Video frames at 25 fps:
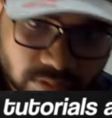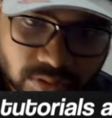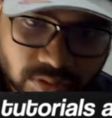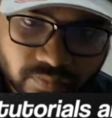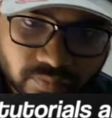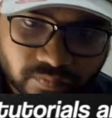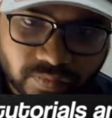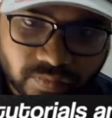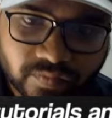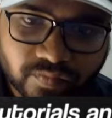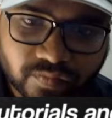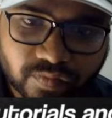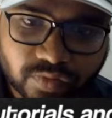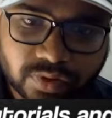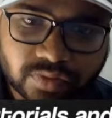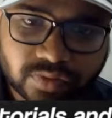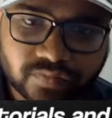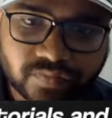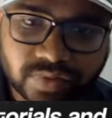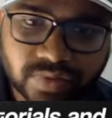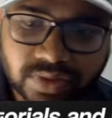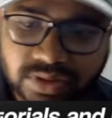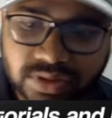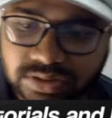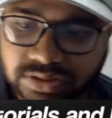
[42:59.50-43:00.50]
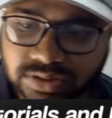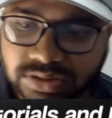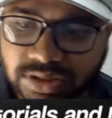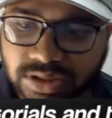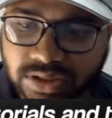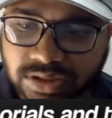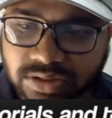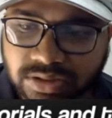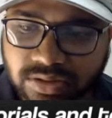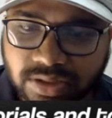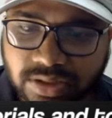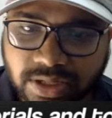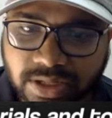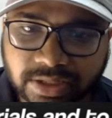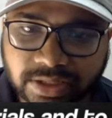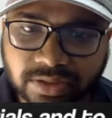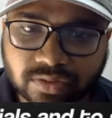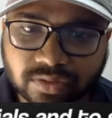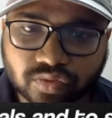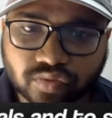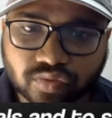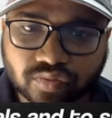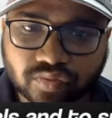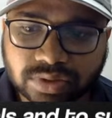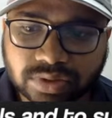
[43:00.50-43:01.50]
We want very thin
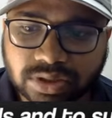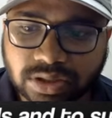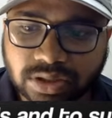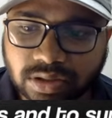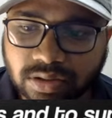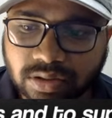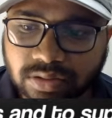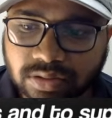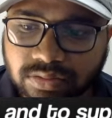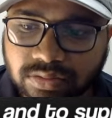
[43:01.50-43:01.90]
line over here.